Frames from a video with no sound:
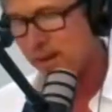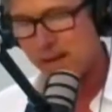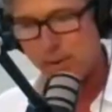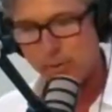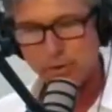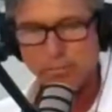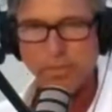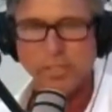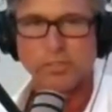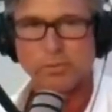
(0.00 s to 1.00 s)
I wouldn't
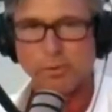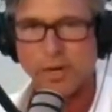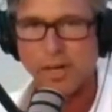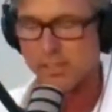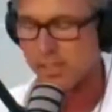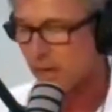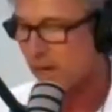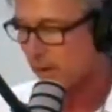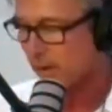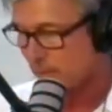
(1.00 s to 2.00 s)
be surprised.
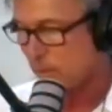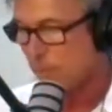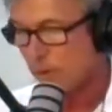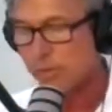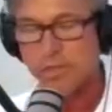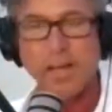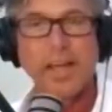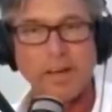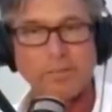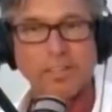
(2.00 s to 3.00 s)
The person I
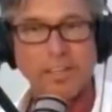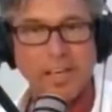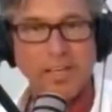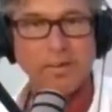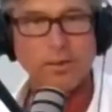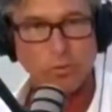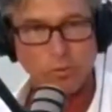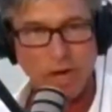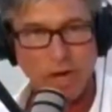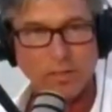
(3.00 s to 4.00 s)
have today,
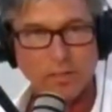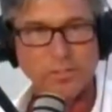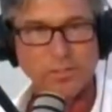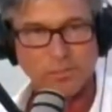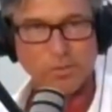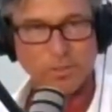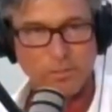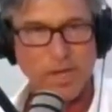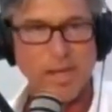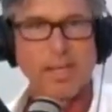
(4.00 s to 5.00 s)
Ronald Simpson
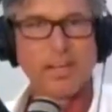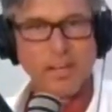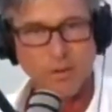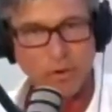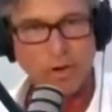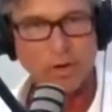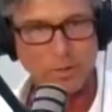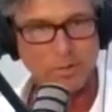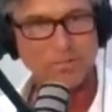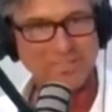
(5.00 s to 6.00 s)
Bay,
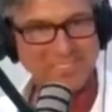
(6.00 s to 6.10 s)
welcome.